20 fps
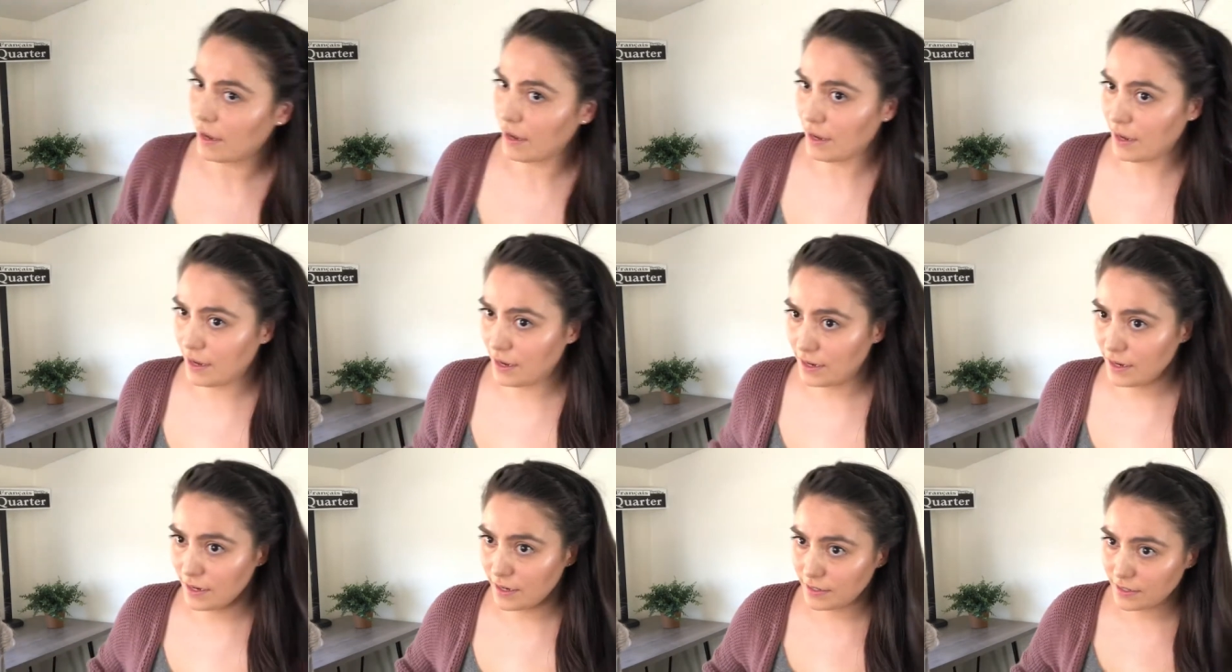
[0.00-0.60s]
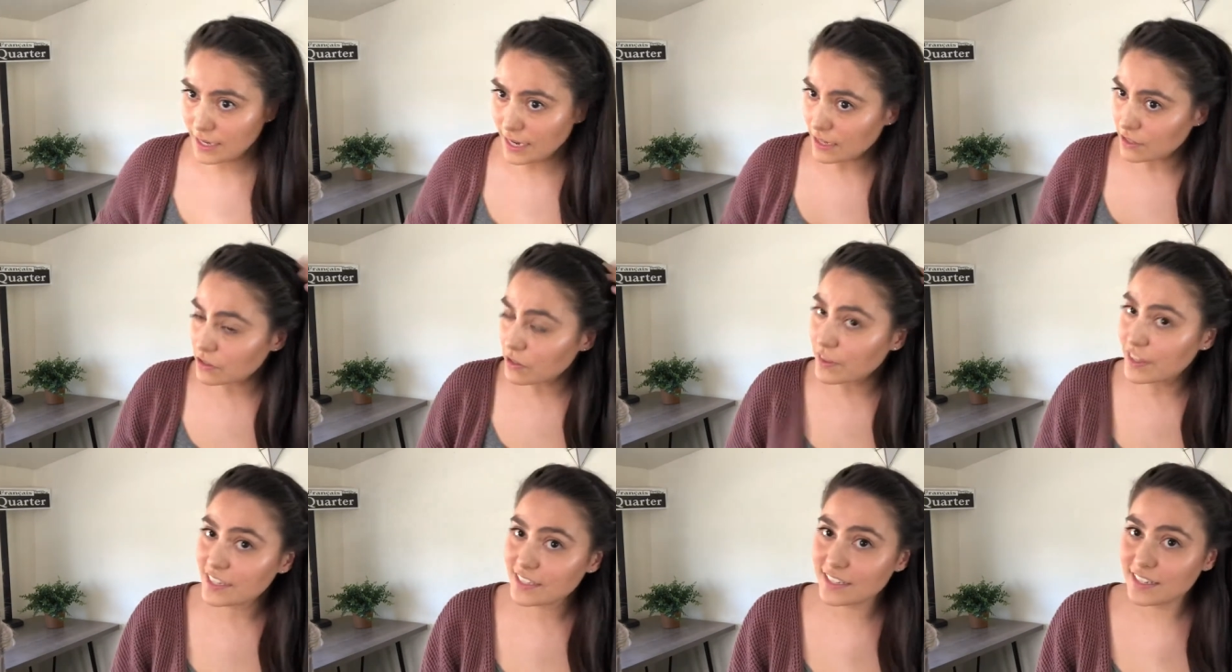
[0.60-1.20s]
And yeah, so
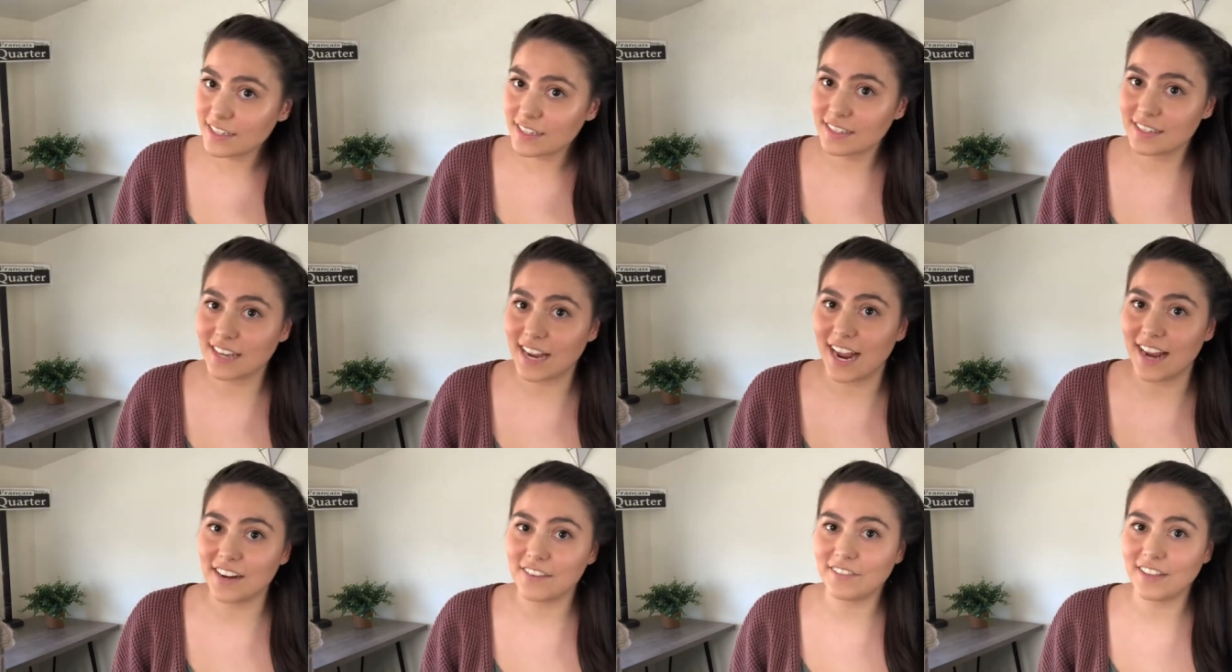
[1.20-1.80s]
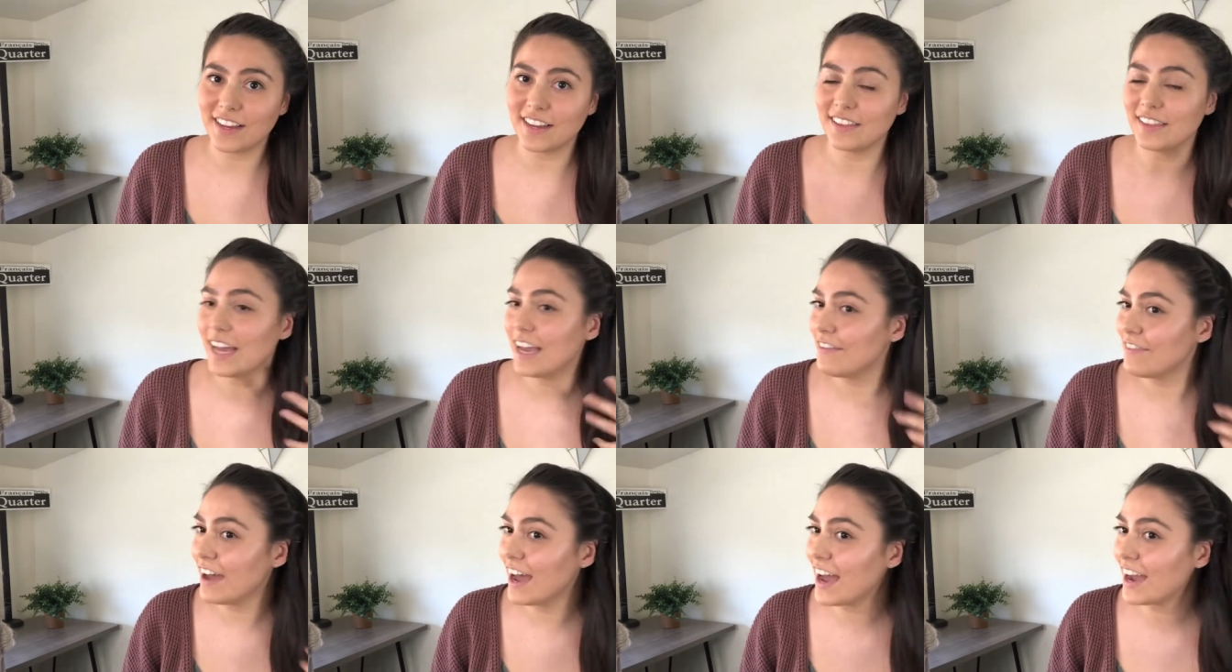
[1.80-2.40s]
this is kind of like a
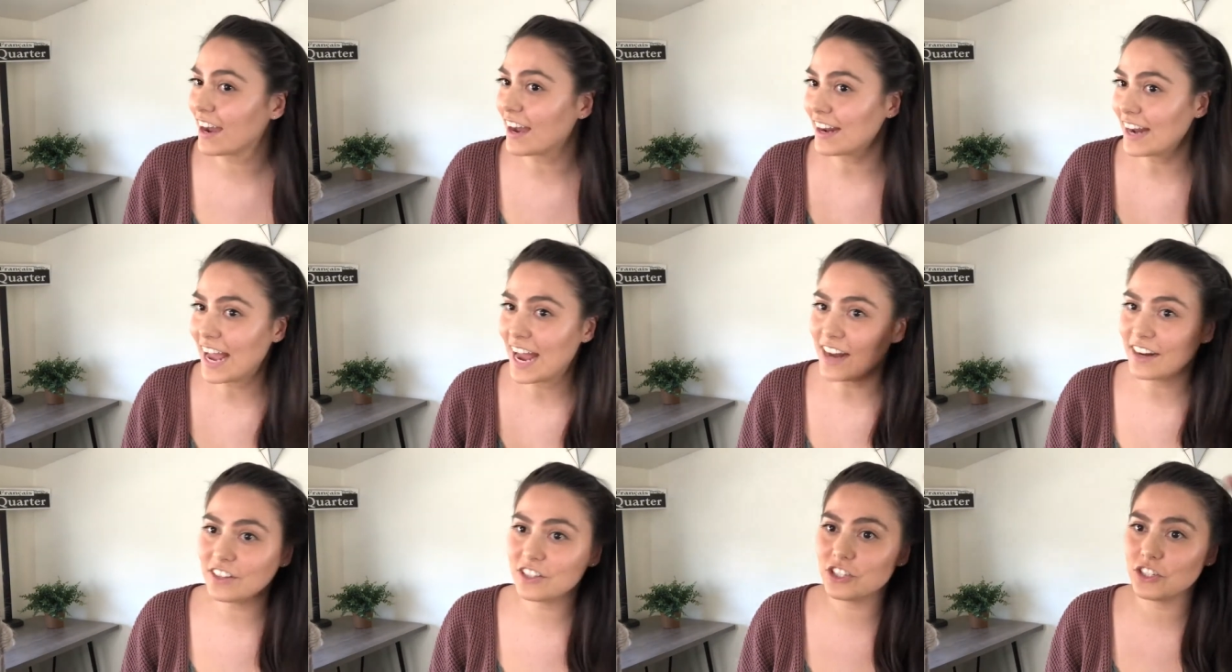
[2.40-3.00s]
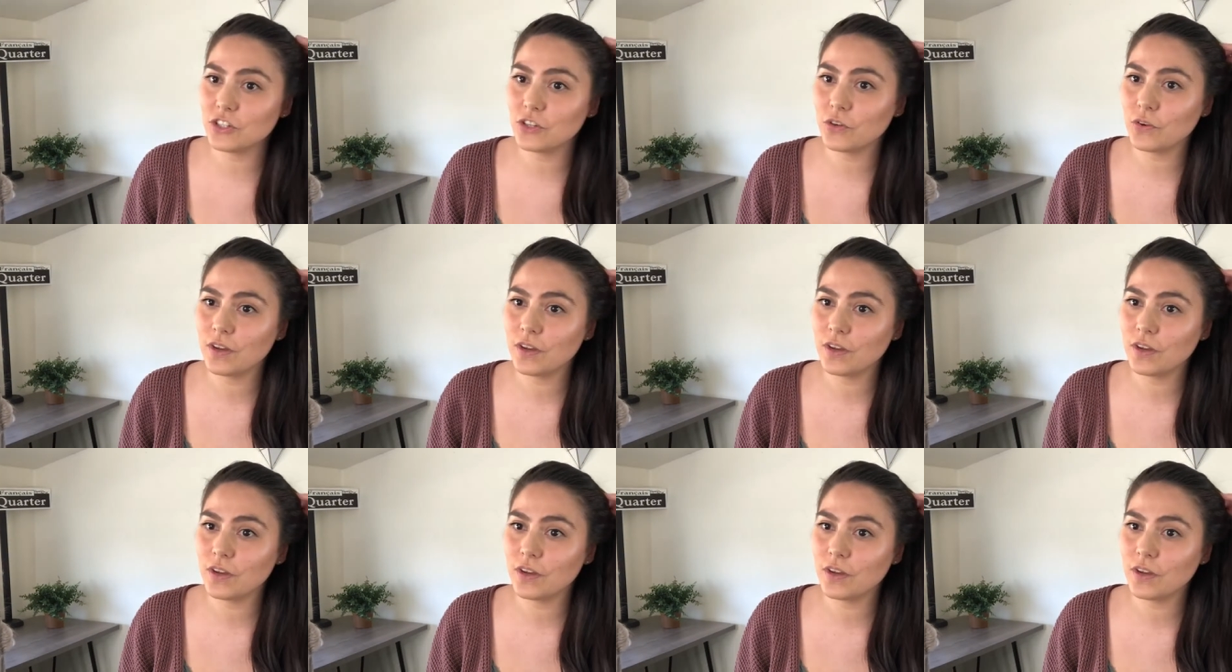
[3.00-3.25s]
life hack on how to do